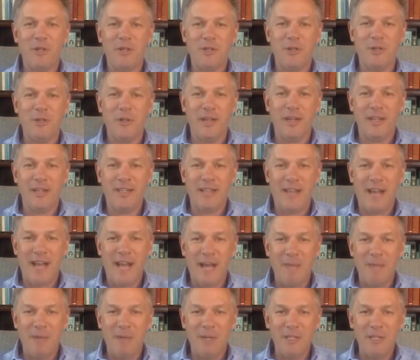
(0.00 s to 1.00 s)
during the time
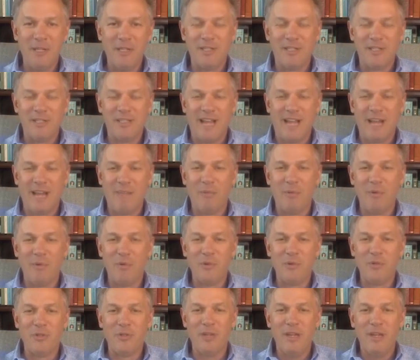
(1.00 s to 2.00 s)
when his
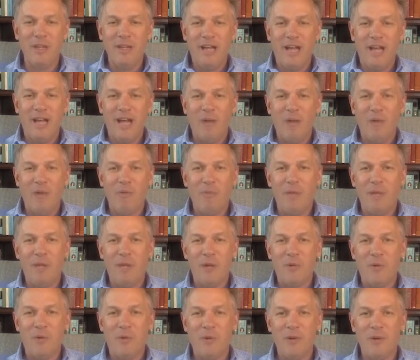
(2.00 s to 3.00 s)
disciples were being
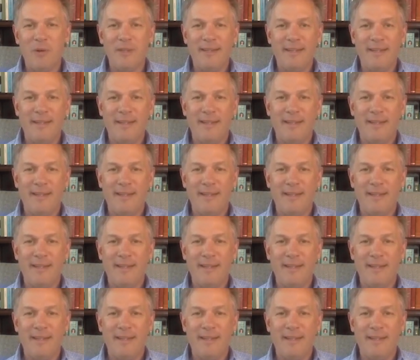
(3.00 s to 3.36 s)
quarantined.